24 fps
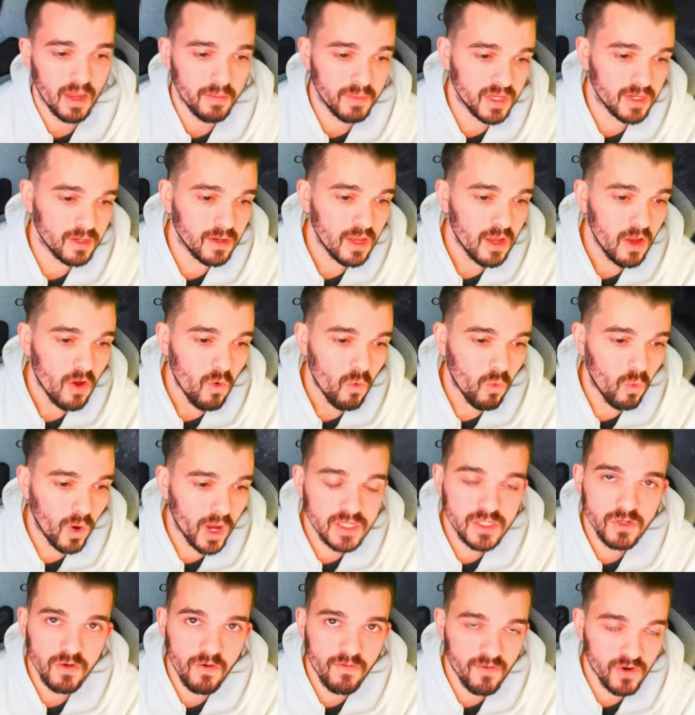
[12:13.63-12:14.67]
I mean,
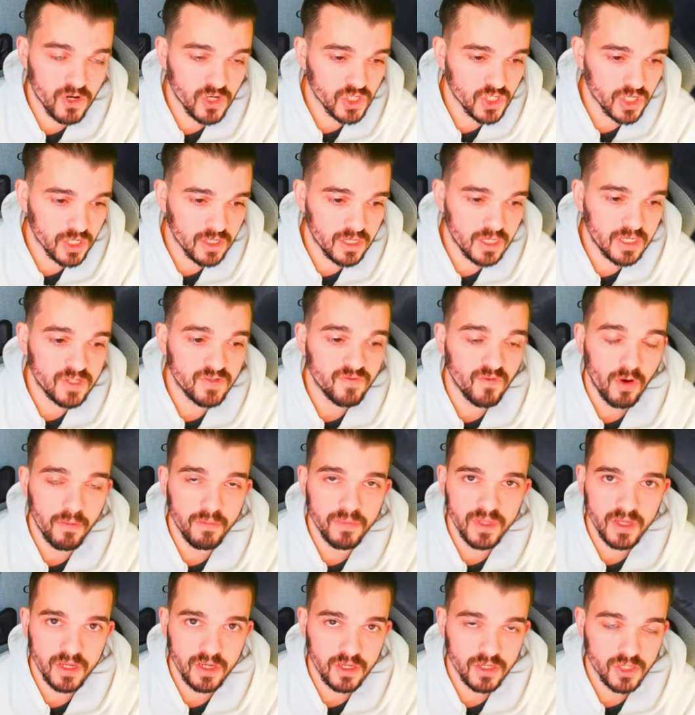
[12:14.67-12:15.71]
this conversion is
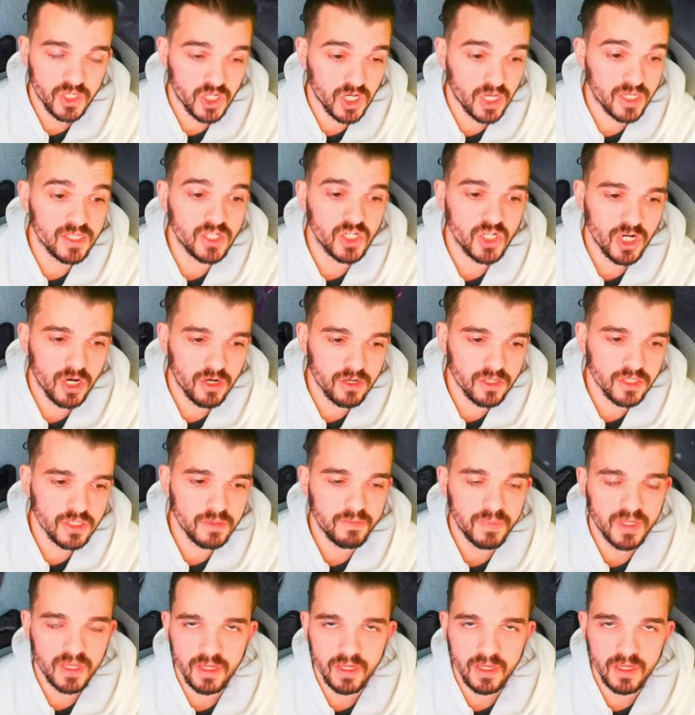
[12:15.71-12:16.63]
from the chance shards,